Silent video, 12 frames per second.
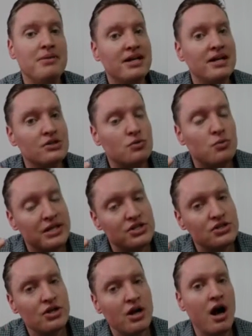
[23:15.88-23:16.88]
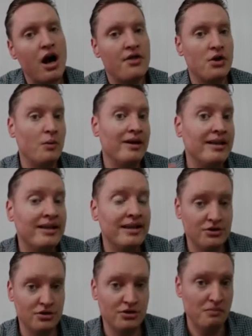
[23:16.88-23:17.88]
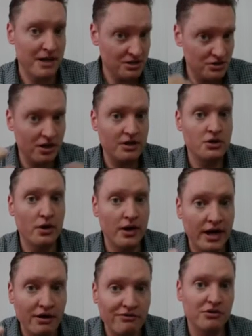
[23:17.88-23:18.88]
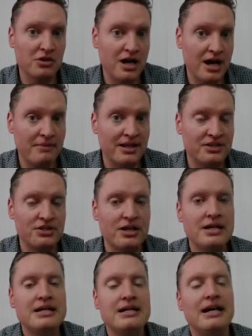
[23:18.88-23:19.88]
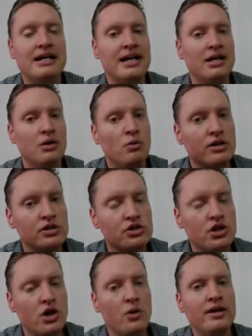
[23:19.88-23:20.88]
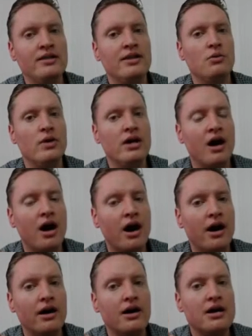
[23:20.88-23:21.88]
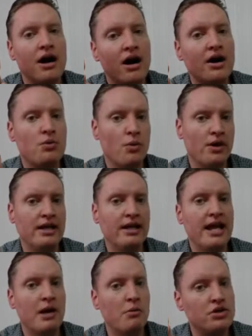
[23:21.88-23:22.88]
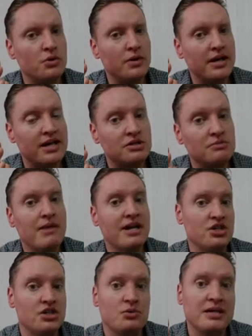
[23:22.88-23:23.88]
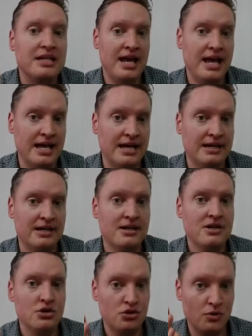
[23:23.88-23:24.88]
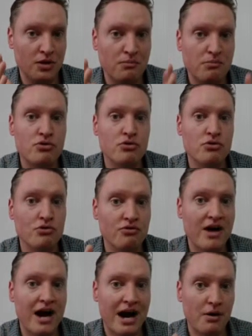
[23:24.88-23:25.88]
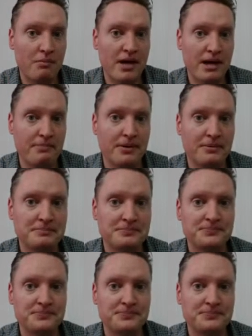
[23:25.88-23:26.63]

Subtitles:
because we saw that we needed to based on your helpful comments. Again, we're showing that we are hardworking and we're doing as much as we can to improve our paper.